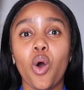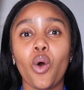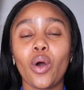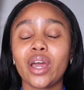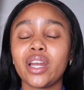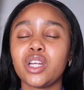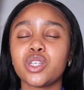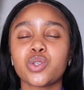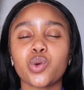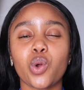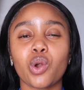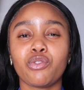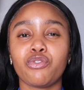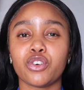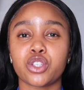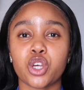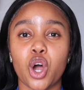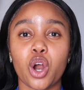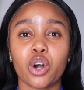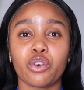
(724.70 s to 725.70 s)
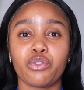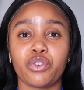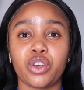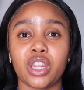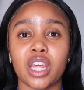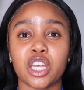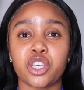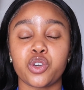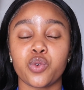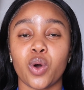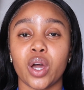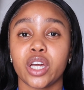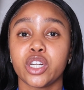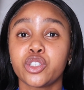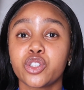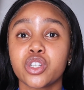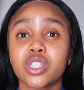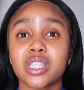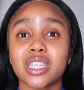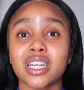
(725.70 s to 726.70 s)
or any sort of photography that you are
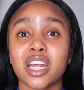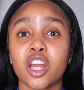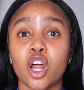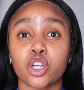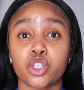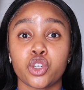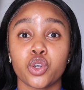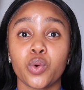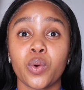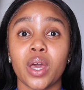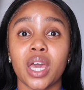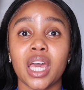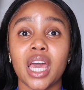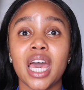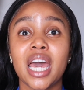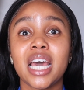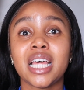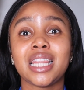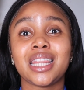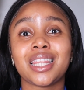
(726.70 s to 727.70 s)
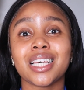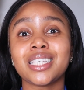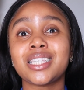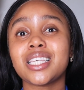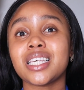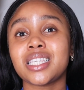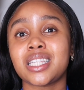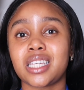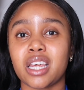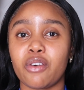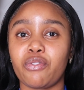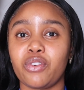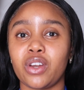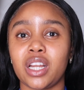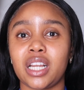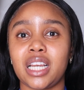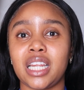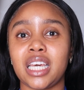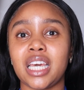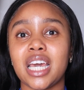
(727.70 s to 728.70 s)
interested in or doing. This is
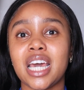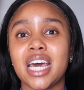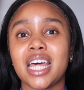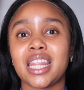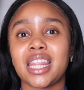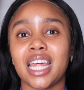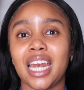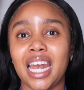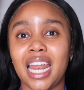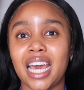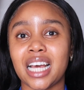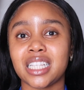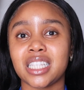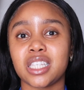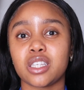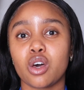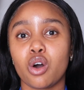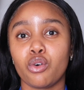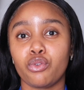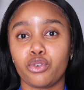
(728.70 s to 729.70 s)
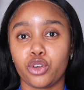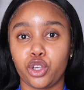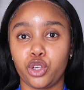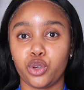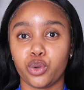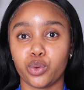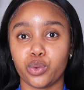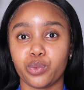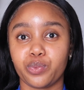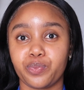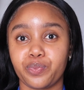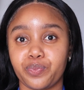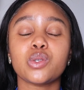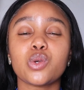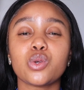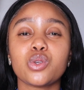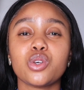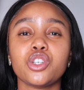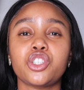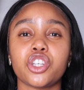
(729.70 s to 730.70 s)
definitely the lens for you. It's
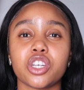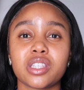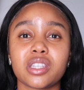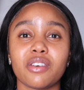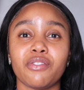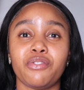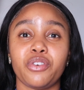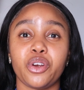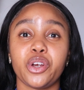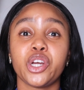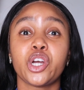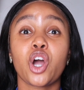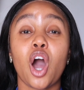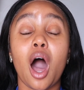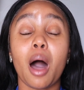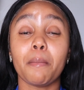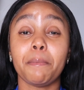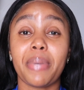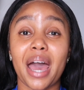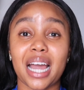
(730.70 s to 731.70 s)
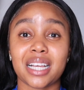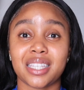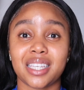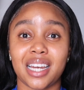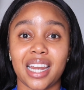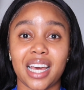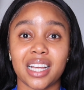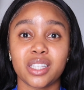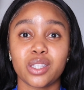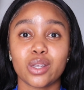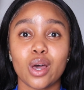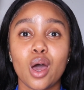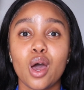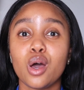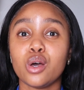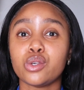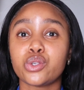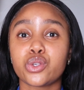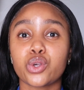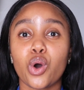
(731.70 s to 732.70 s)
also just a very compact lens,
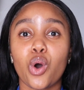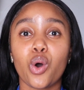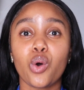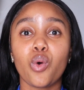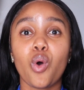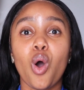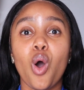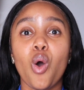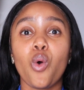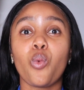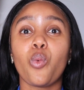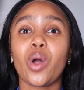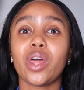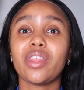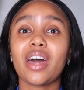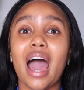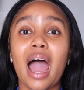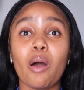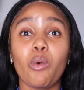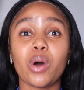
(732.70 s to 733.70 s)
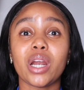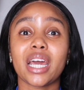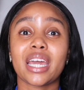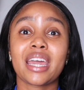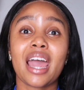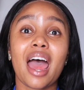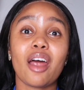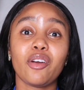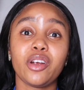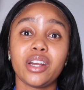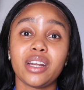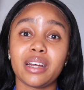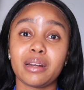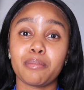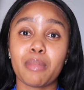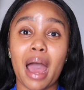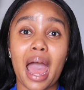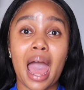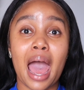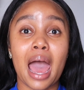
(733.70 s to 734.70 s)
so whether I want to carry it in
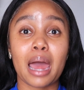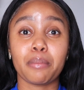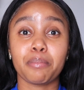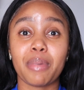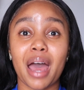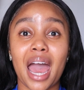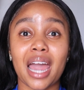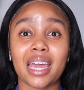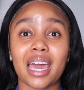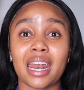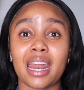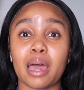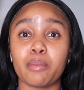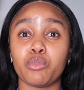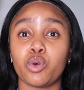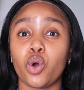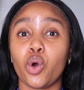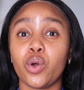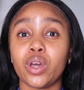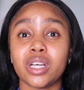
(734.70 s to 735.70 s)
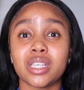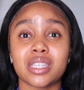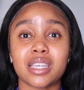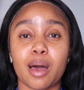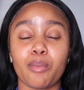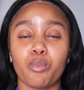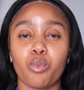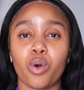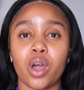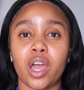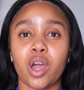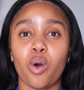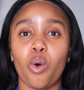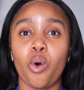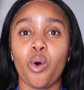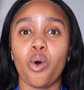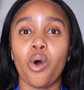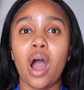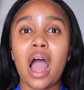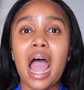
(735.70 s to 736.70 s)
my handbag and I'm going somewhere,
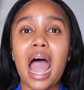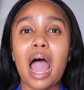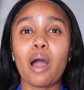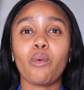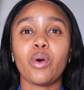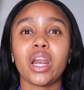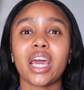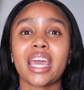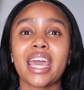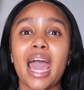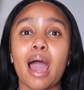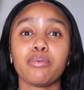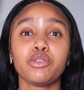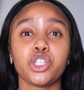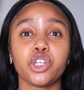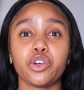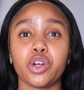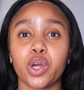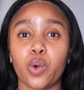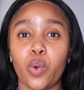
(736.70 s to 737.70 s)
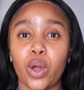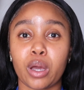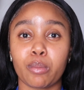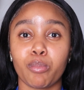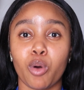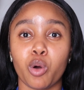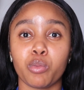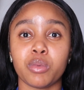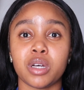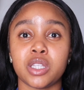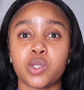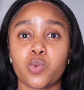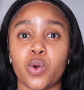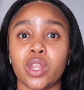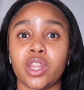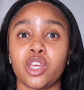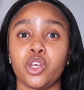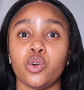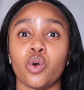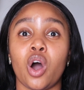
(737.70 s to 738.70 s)
or I want to capture a quick moment
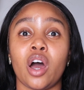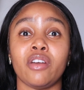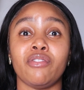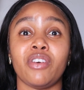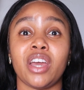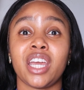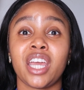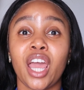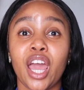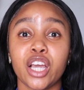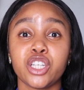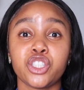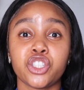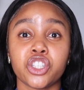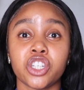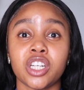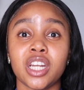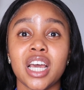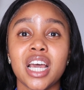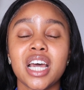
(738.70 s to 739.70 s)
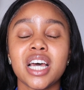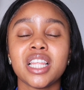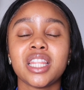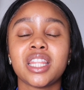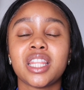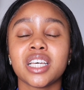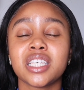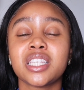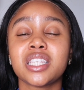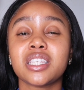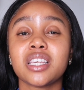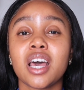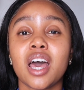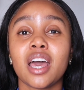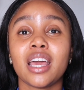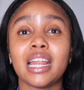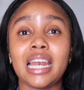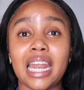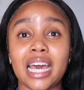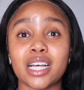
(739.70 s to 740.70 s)
whether you're on vacation, this
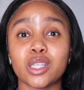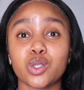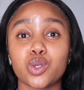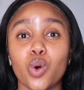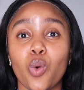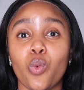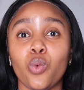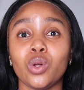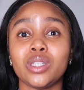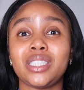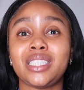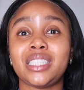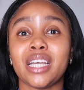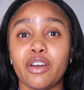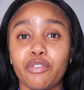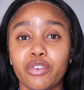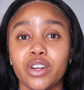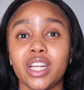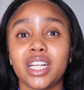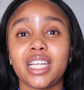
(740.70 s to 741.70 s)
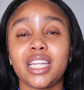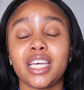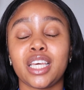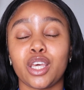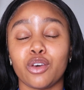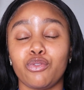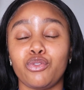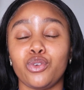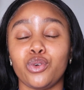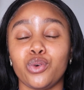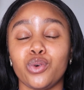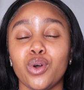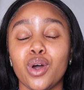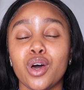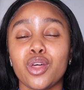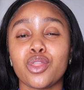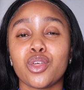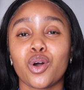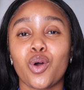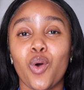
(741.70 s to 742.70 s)
lens will definitely give you
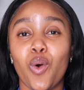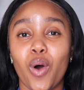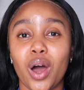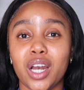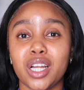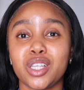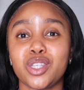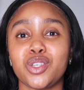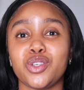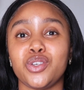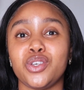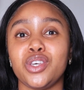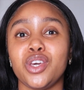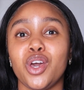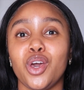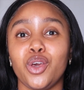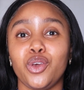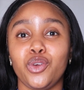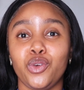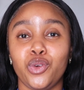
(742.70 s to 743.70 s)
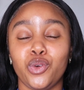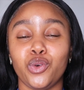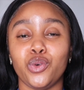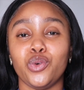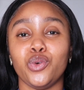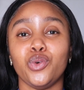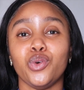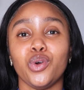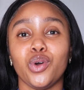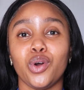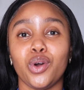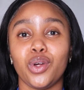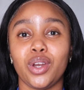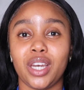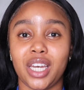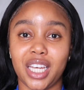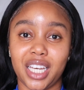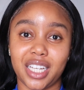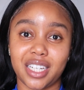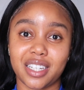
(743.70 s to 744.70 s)
the quality you
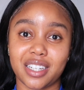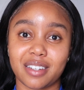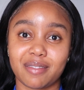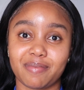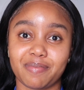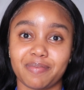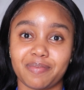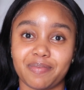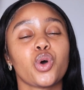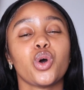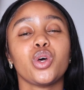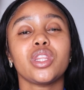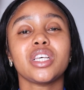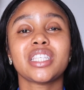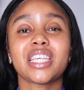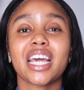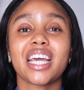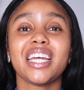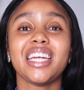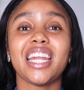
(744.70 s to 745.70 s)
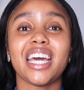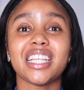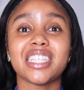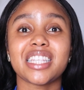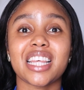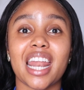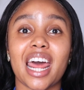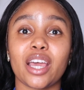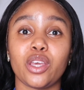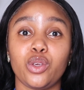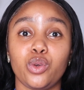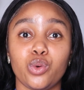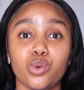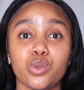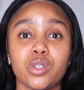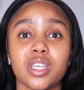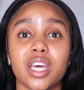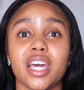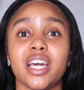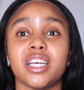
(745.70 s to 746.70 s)
need. So the second lens that I
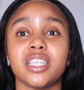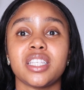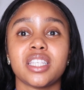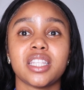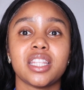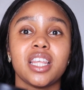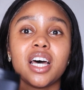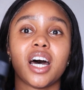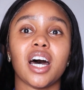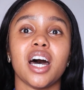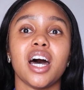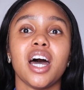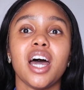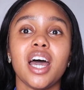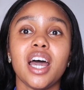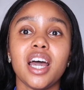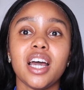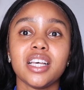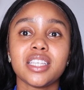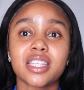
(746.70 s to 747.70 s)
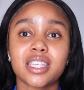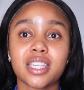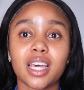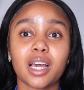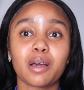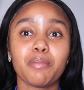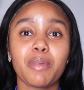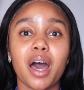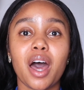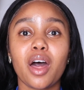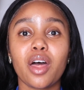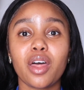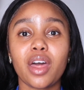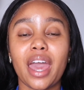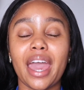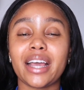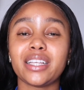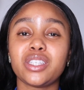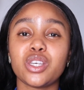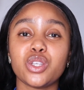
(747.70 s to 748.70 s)
use is the Sigma
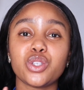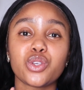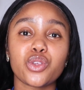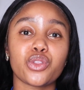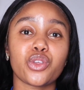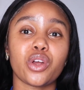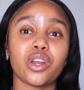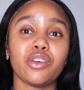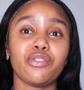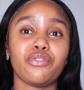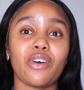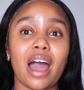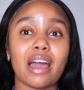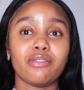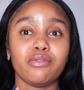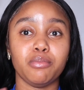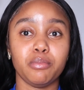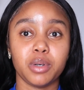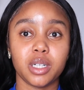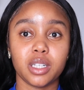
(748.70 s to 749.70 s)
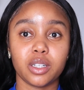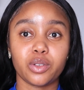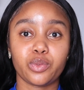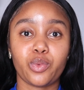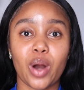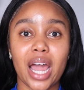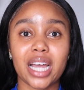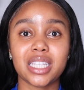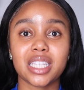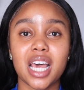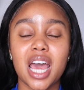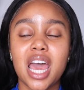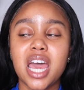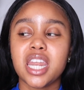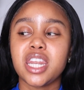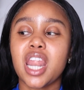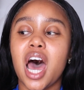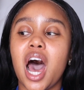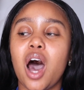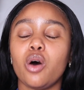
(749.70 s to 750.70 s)
18 to 35mm, right?
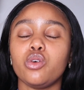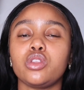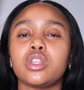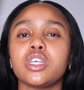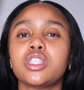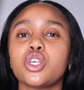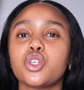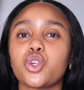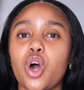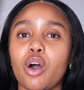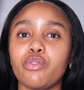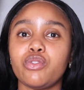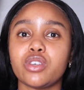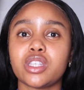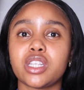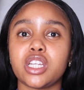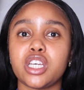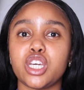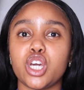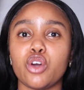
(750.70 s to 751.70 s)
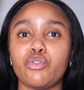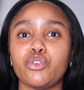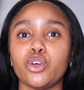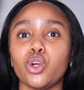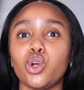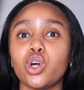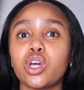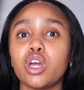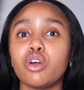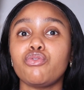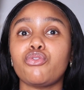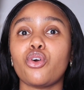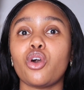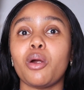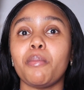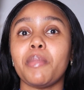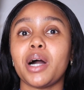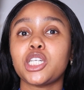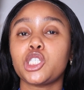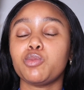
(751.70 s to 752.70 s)
Now, this is obviously if you're looking for
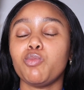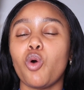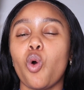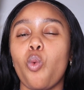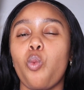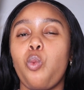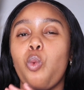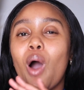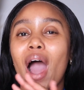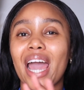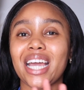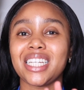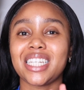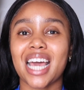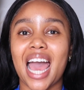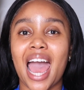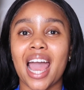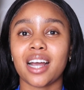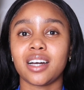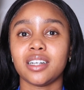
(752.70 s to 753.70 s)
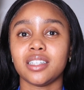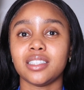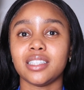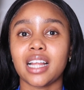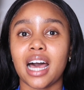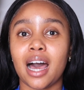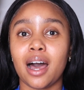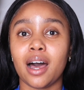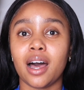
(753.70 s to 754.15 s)
a much more wide angle